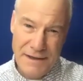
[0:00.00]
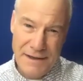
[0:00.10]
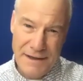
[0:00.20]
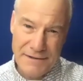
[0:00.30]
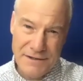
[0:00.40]

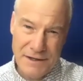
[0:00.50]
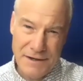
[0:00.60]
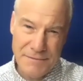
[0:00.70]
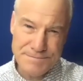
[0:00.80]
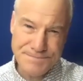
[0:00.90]

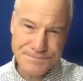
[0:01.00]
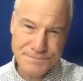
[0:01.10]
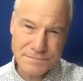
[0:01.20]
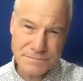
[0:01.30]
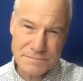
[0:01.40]
And
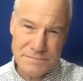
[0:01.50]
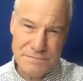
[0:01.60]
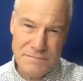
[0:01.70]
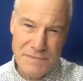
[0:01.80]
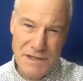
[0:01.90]

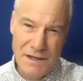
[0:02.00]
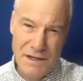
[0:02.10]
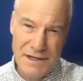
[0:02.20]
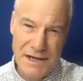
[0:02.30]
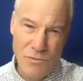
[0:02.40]

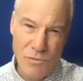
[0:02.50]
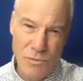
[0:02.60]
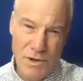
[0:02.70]
now